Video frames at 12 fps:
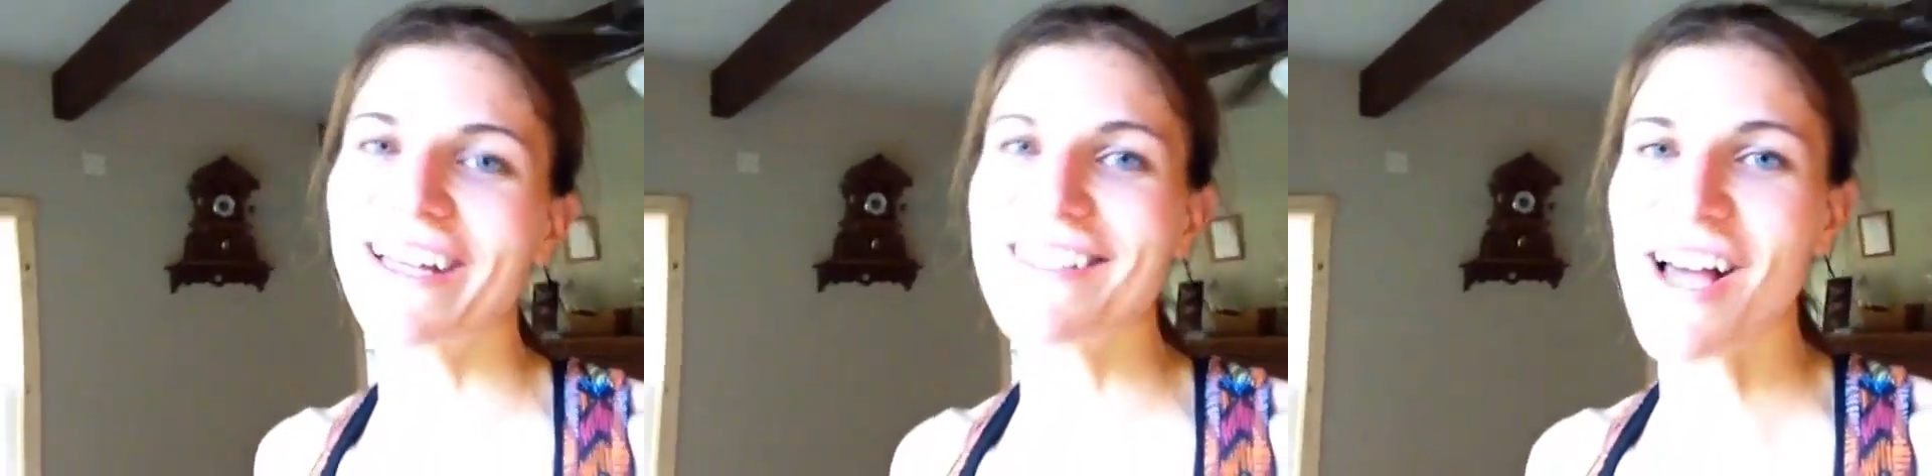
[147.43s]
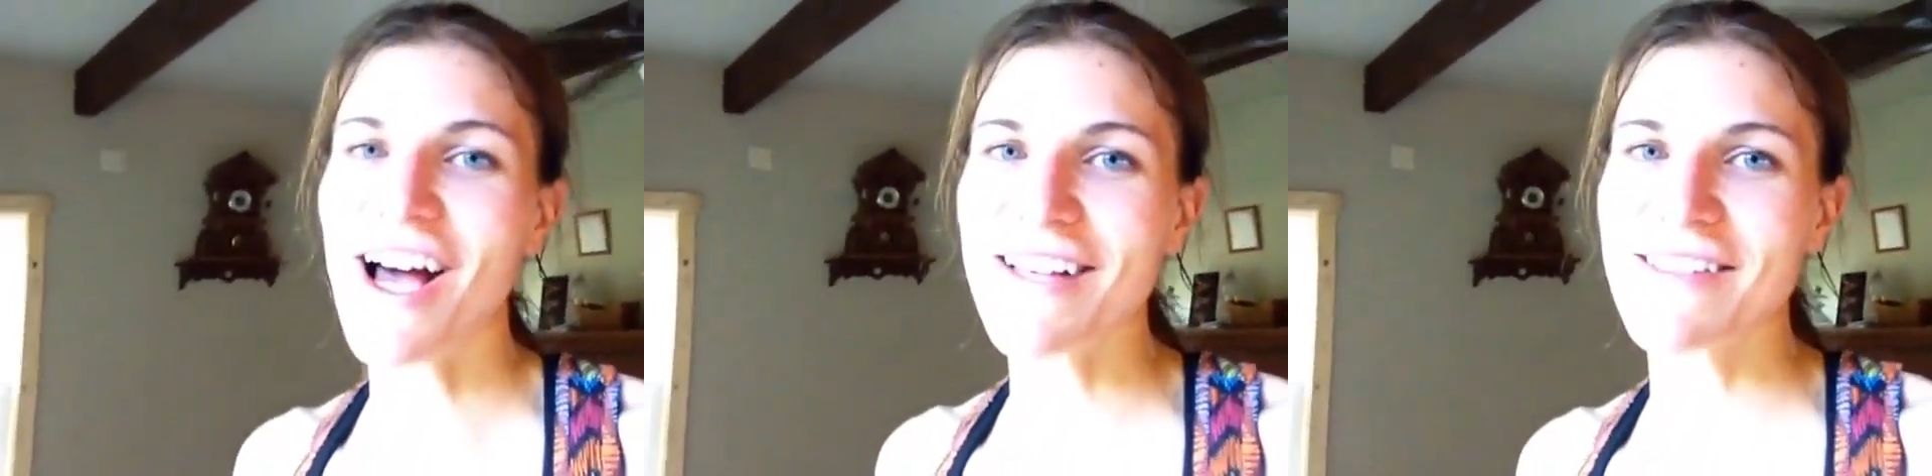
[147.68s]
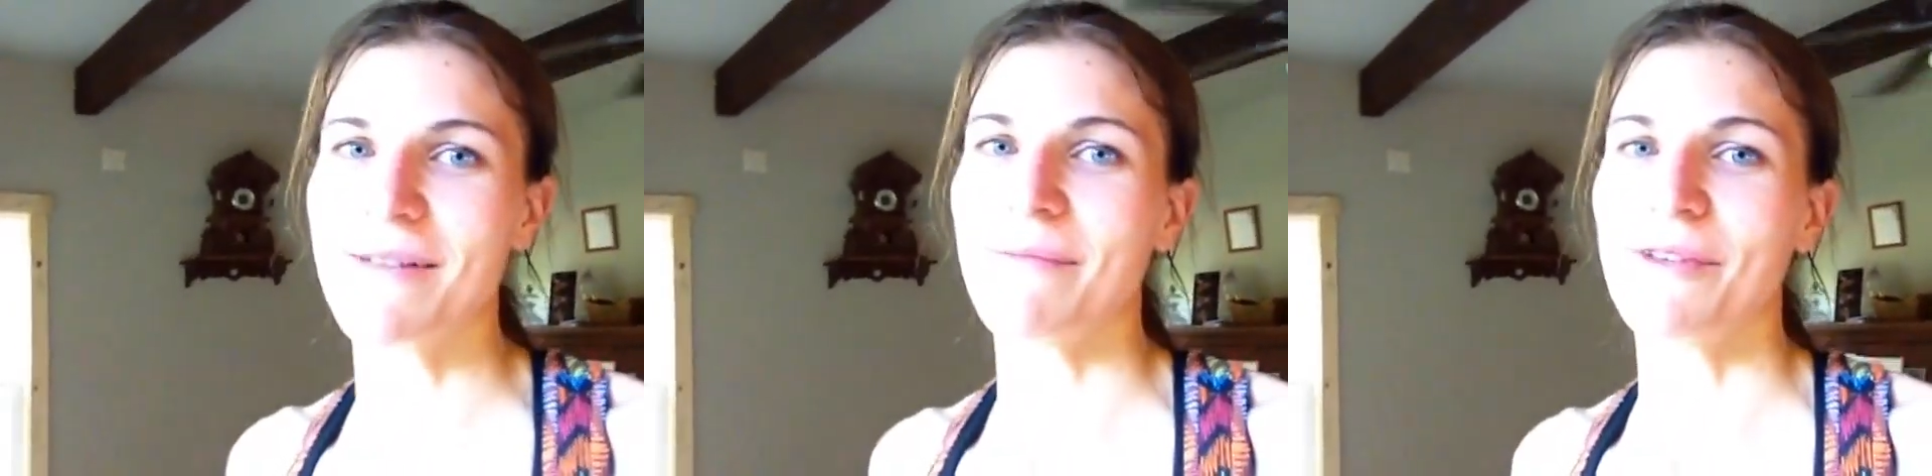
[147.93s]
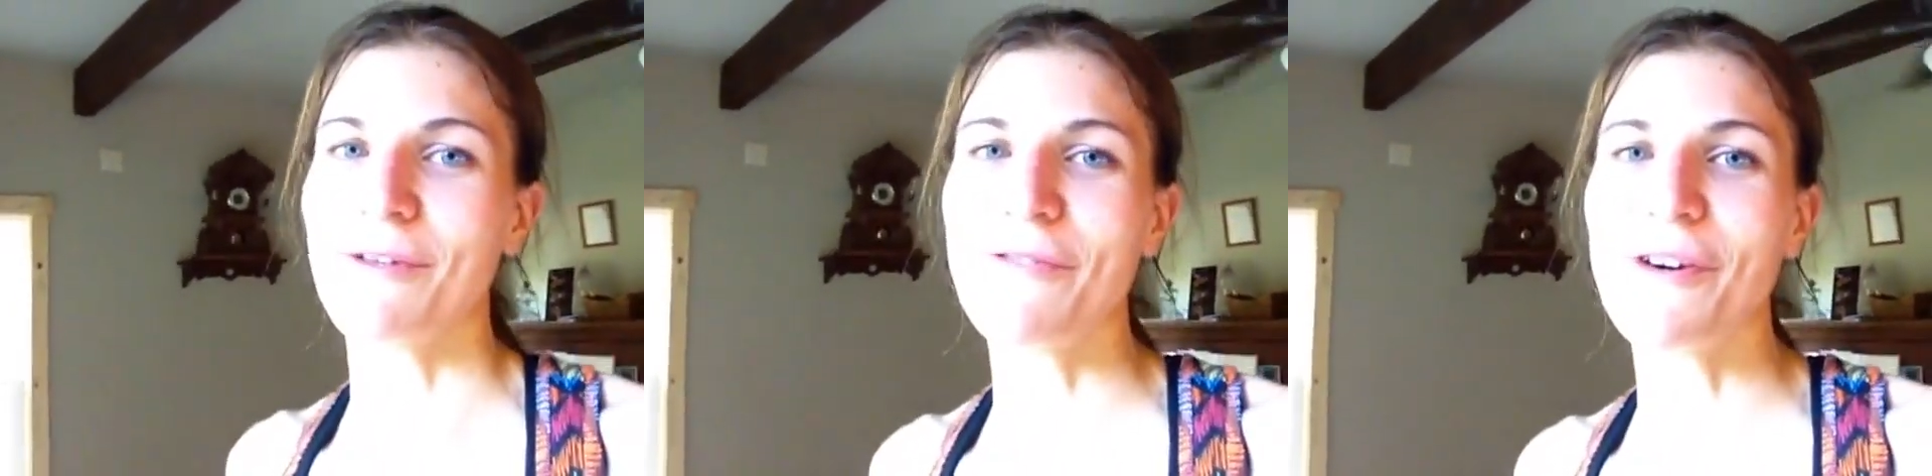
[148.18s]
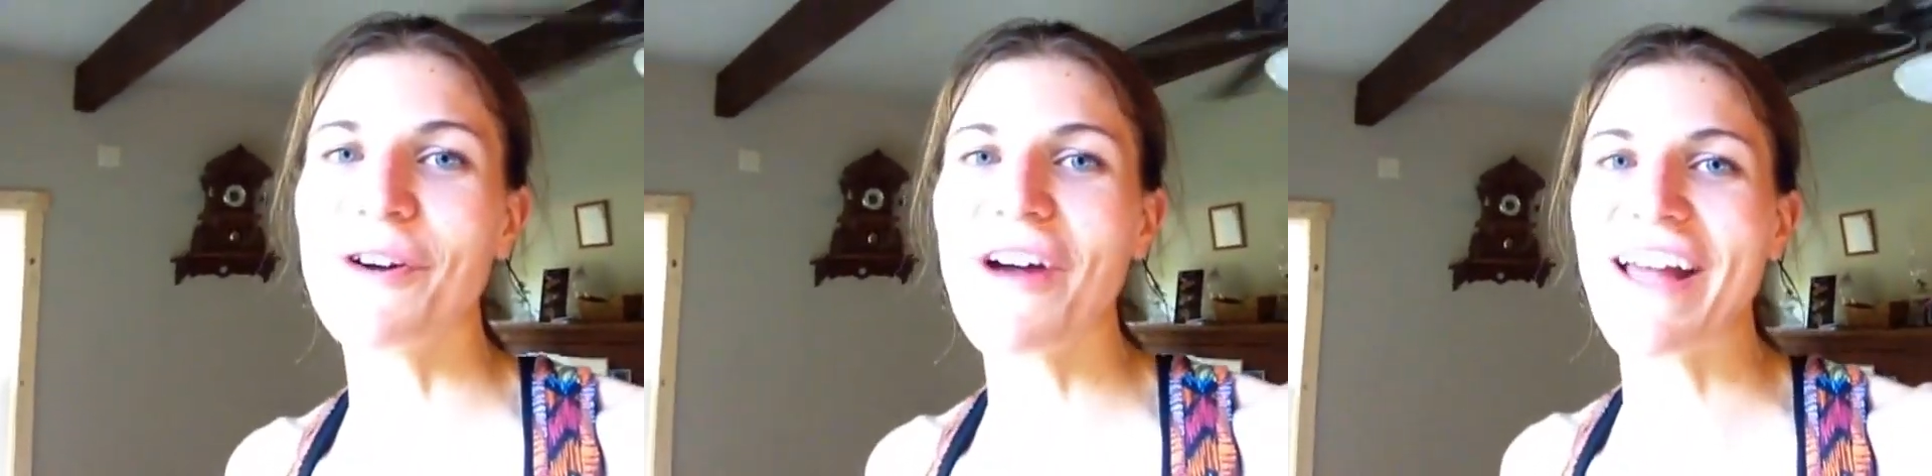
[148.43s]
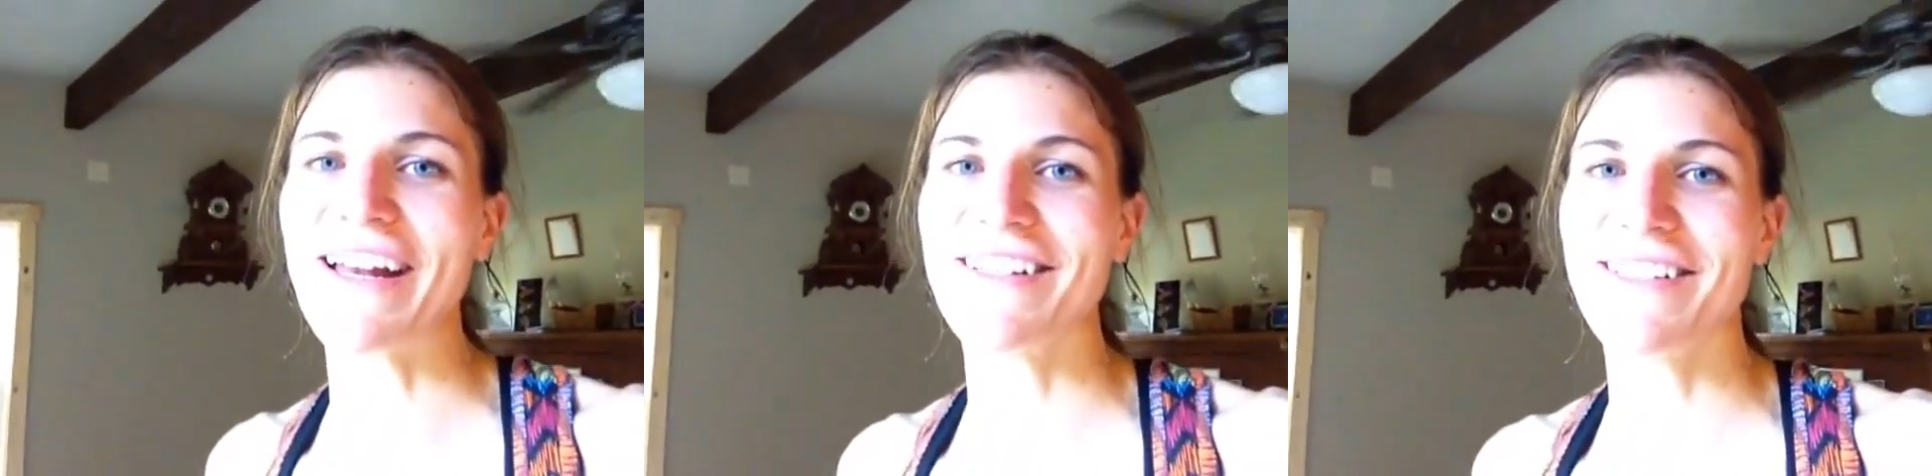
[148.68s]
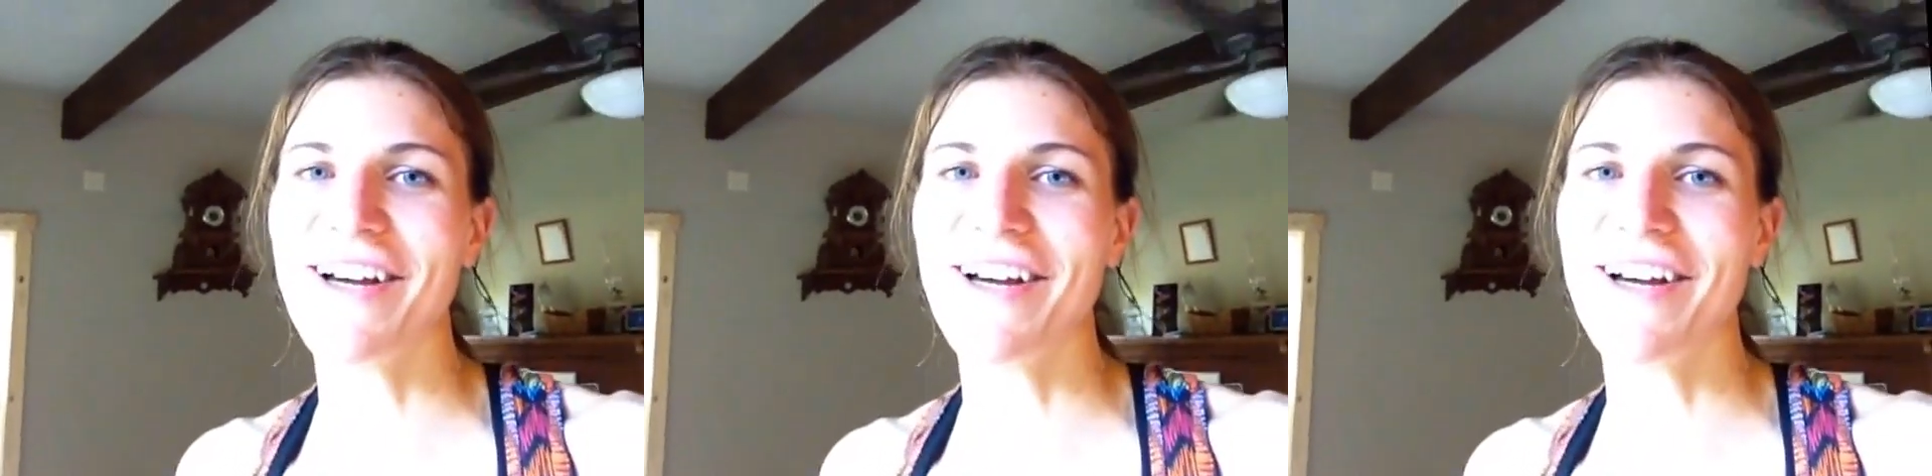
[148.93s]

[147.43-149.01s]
It's awesome. You'll feel great.